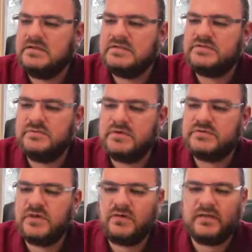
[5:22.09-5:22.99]
It's the
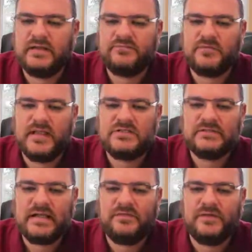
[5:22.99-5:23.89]
most current information
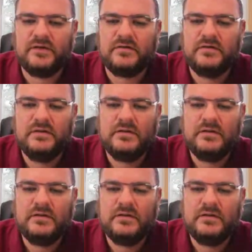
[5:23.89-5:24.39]
out there.